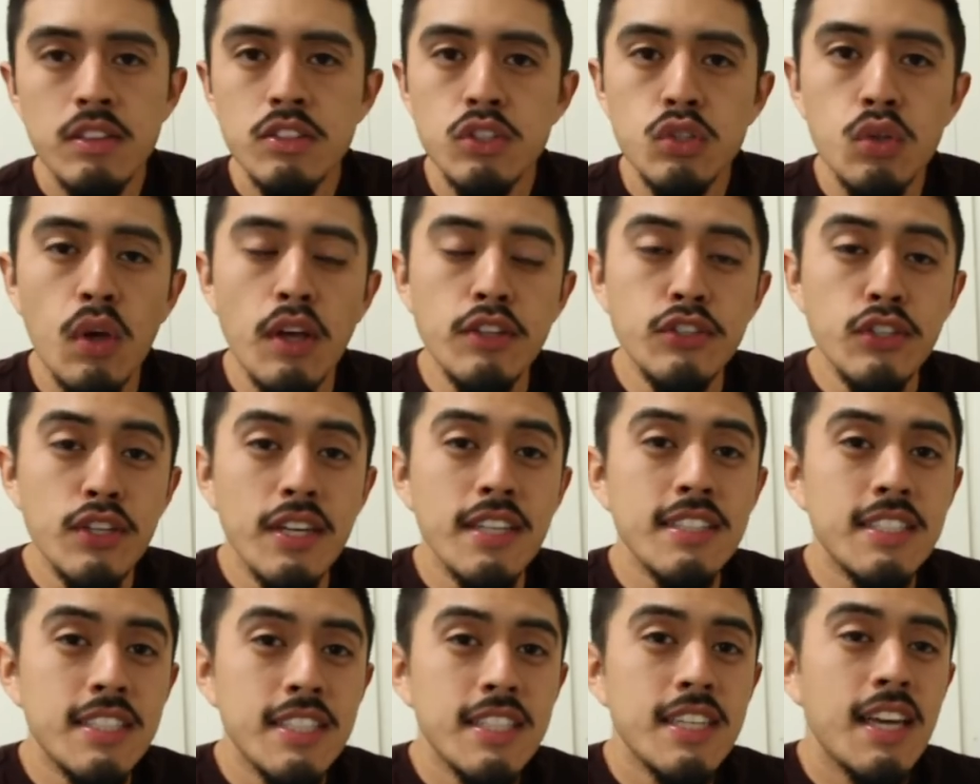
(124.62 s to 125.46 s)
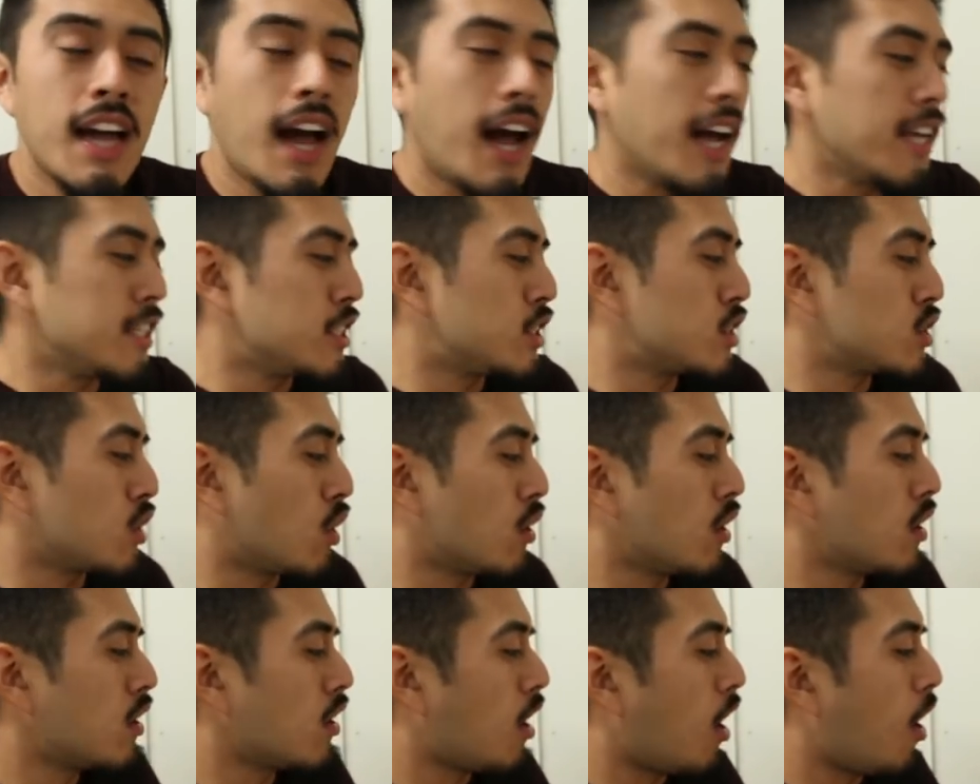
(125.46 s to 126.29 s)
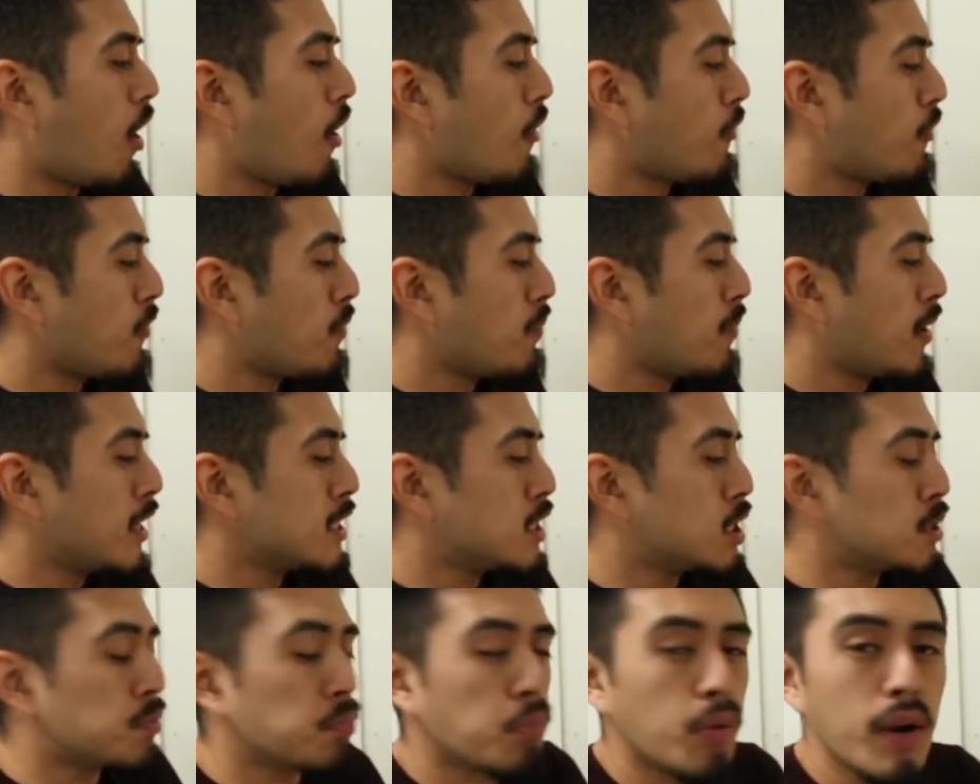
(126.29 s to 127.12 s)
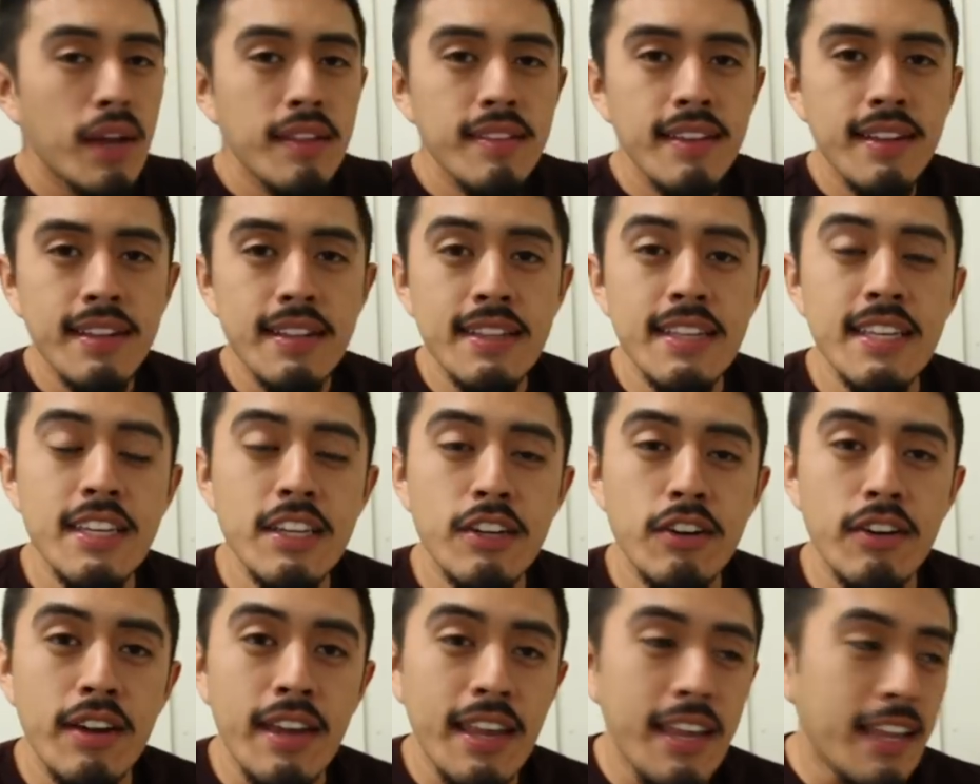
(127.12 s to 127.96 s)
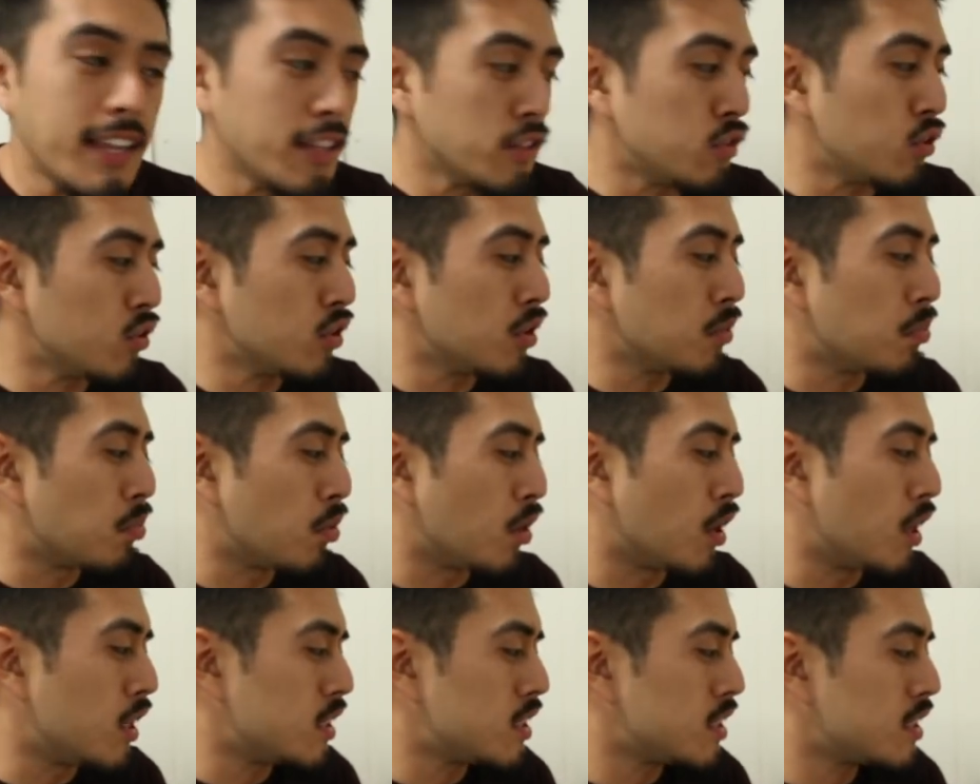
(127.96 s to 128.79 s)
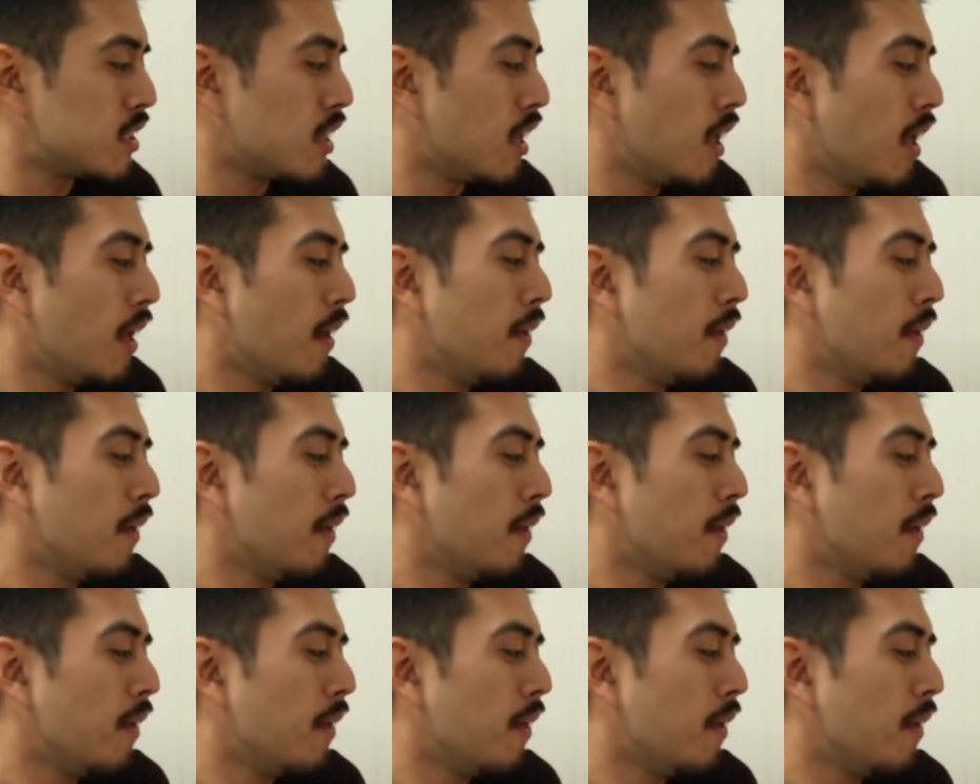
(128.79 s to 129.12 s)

So as you can see, I started off by spraying the cleaner into the brush